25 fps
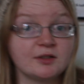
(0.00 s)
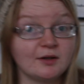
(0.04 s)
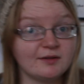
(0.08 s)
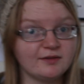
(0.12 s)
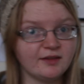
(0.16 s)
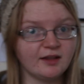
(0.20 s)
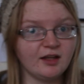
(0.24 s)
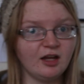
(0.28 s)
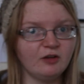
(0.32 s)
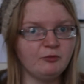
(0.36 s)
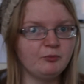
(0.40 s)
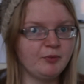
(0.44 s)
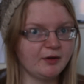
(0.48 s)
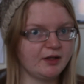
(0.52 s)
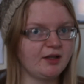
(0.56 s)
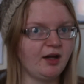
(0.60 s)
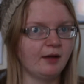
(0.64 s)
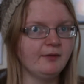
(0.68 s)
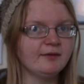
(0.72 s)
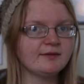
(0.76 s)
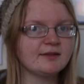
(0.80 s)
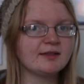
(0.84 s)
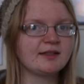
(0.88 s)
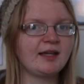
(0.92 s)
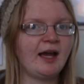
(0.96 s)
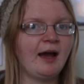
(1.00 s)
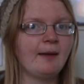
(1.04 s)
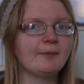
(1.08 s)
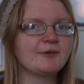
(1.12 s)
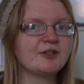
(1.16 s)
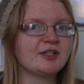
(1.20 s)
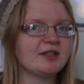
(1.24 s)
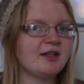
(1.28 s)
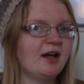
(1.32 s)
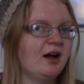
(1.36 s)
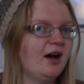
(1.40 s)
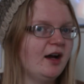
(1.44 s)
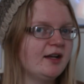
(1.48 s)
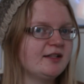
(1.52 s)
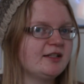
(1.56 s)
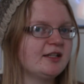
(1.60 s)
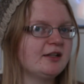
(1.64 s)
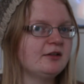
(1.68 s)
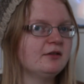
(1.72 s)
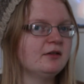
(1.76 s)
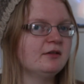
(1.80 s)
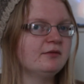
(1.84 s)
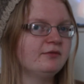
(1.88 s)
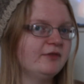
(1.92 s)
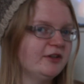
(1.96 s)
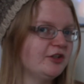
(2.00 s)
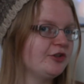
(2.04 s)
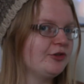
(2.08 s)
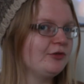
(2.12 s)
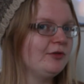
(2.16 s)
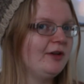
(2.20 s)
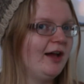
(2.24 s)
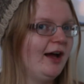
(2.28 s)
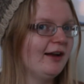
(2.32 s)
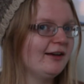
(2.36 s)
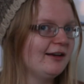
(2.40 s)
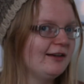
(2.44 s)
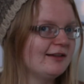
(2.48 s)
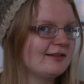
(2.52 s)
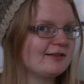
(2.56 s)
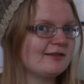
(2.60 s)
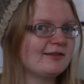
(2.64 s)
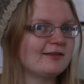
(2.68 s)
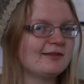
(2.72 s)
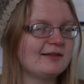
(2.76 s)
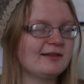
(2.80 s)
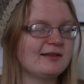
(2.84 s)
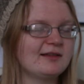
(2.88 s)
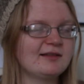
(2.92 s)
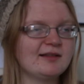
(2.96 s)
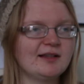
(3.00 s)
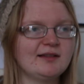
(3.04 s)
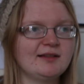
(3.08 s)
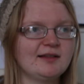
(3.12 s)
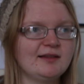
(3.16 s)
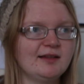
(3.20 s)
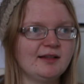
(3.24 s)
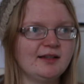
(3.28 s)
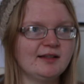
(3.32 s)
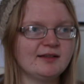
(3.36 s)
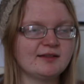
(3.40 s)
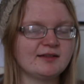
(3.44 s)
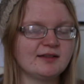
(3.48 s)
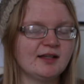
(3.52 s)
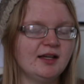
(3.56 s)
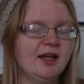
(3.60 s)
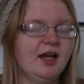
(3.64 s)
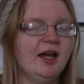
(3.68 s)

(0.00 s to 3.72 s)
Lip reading: So I think I've begun to capture that idea of visual analytical synthesis in this.